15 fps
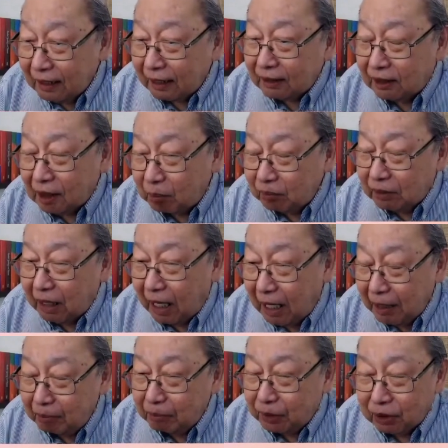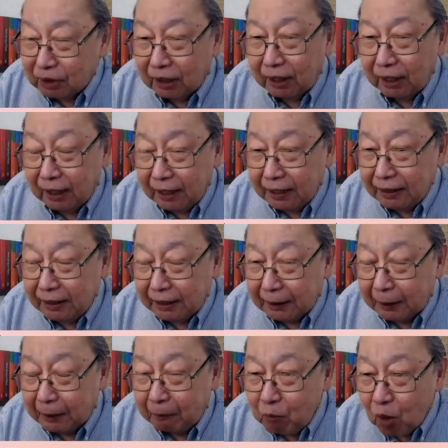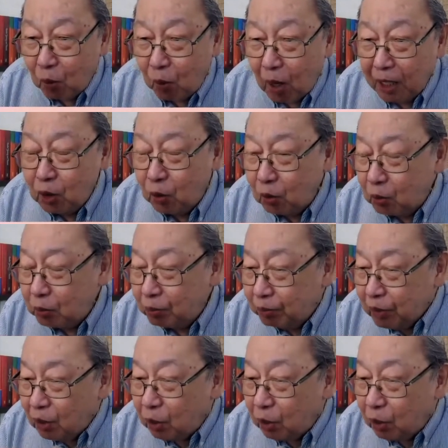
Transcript: Sometimes one